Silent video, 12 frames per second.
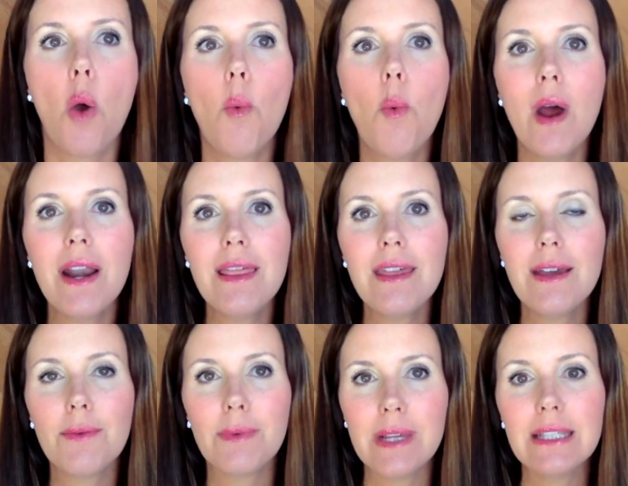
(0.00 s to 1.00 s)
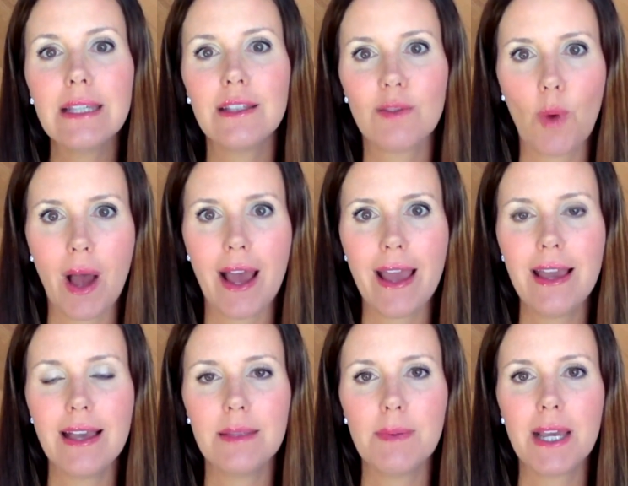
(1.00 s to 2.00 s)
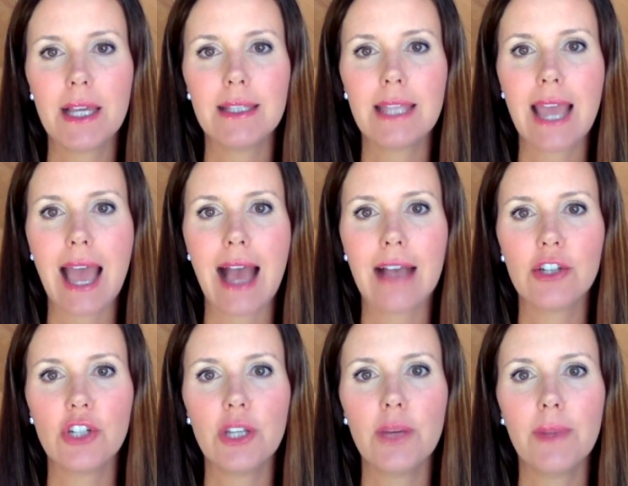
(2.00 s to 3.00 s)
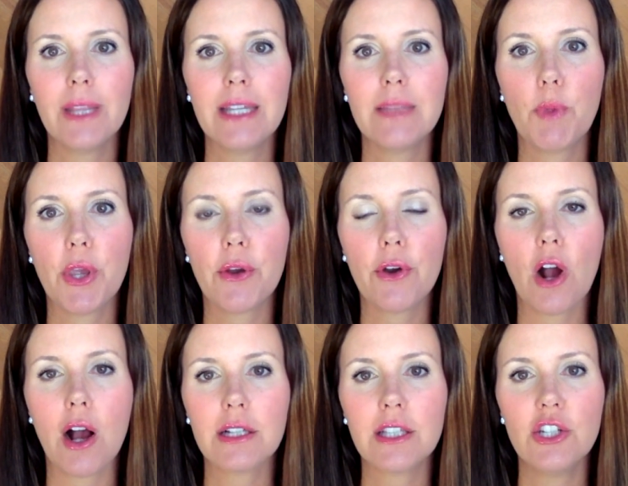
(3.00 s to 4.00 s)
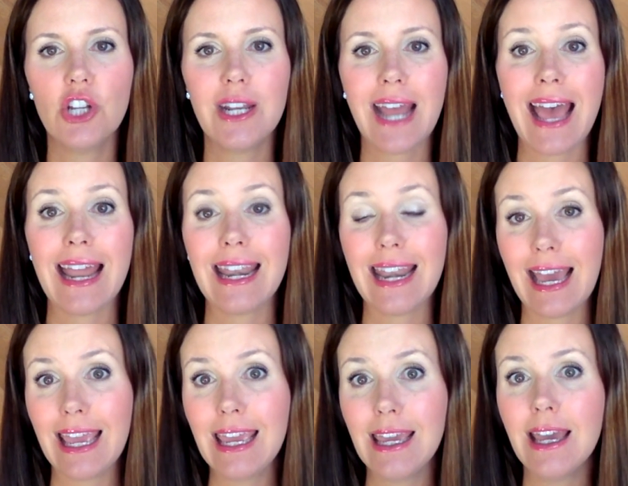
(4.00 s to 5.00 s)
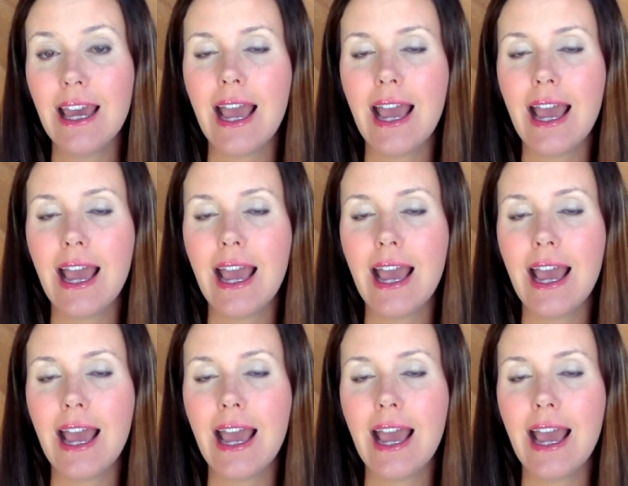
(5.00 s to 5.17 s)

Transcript: One of the reasons why is because they actually release pure oxygen at night,